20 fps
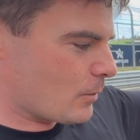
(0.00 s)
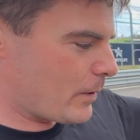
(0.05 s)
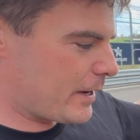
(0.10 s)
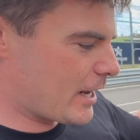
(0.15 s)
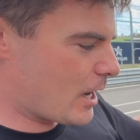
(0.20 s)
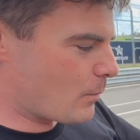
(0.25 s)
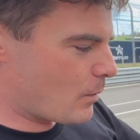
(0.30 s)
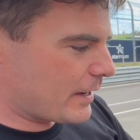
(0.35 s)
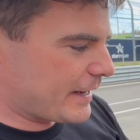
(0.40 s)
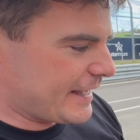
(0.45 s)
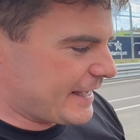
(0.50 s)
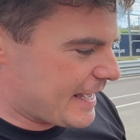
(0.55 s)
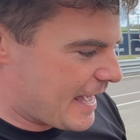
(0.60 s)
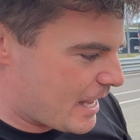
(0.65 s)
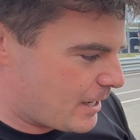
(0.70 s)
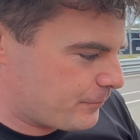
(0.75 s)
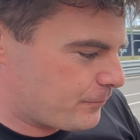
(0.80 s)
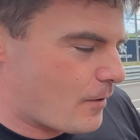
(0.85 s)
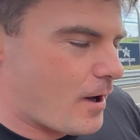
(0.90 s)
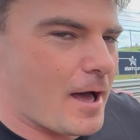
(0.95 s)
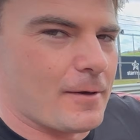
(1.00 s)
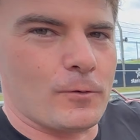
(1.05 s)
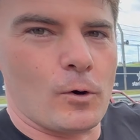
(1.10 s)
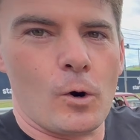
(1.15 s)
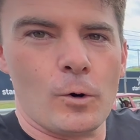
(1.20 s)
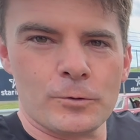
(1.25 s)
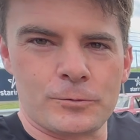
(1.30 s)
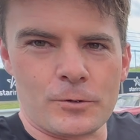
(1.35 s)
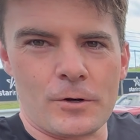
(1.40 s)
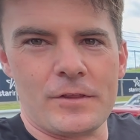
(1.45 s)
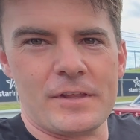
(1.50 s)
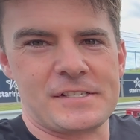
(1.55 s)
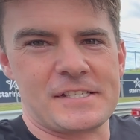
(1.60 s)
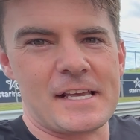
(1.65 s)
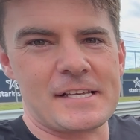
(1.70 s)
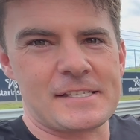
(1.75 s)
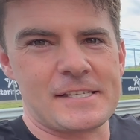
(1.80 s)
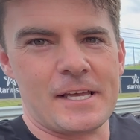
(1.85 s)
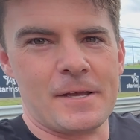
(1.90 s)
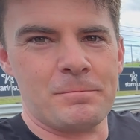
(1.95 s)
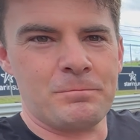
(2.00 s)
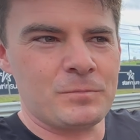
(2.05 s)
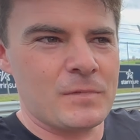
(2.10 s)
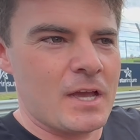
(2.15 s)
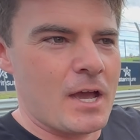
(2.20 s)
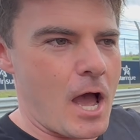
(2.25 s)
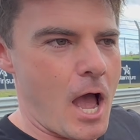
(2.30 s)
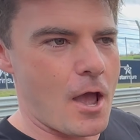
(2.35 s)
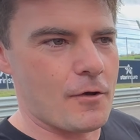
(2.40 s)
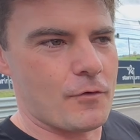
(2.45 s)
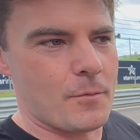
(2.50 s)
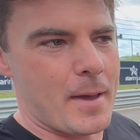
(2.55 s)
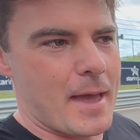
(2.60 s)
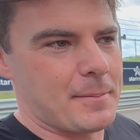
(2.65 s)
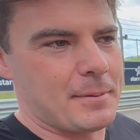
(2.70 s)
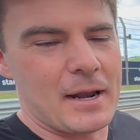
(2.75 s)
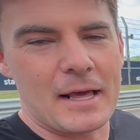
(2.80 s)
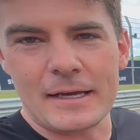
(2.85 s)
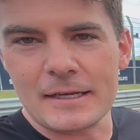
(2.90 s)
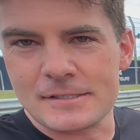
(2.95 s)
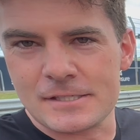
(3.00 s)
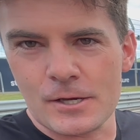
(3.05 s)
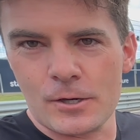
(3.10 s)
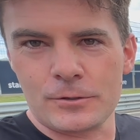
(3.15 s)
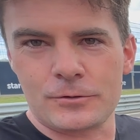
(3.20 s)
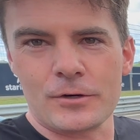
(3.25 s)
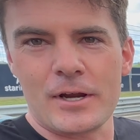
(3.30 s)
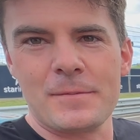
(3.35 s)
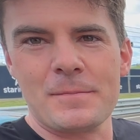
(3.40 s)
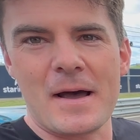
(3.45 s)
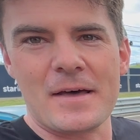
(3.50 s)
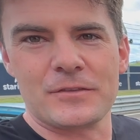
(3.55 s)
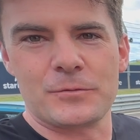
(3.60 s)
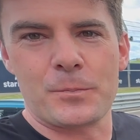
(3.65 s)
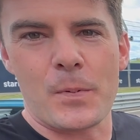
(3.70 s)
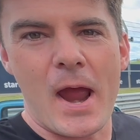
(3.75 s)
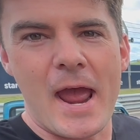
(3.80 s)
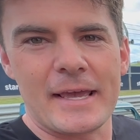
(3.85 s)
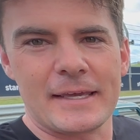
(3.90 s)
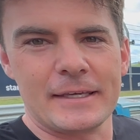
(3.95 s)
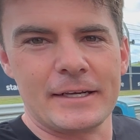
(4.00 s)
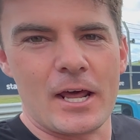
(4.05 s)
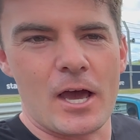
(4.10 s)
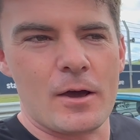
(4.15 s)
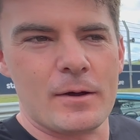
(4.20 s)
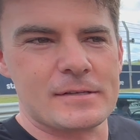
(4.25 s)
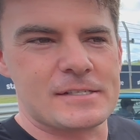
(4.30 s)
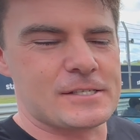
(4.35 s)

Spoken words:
we don't want E85 all through the system over maybe like a 2-3 month break, you know.